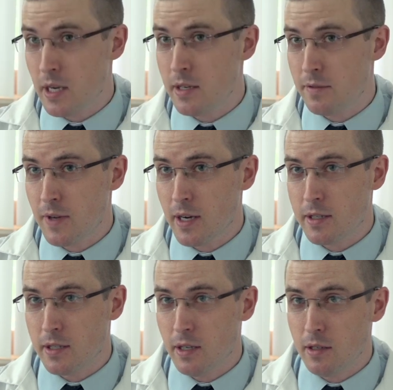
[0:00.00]
Use your
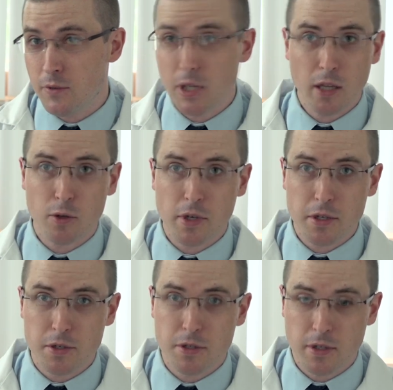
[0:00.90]
head.
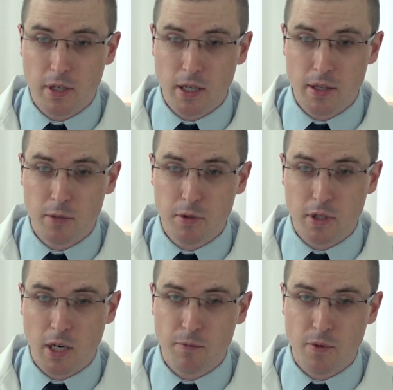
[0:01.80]
Some experts
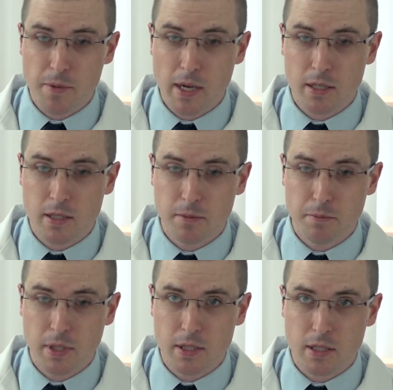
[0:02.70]
believe that bringing your
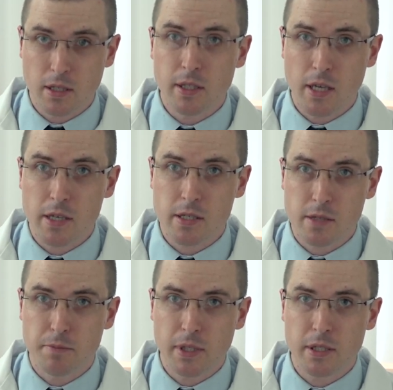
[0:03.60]
heart above your
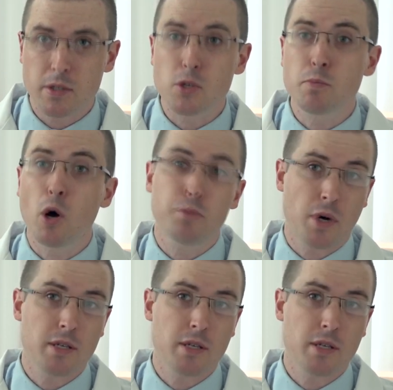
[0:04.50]
head is very important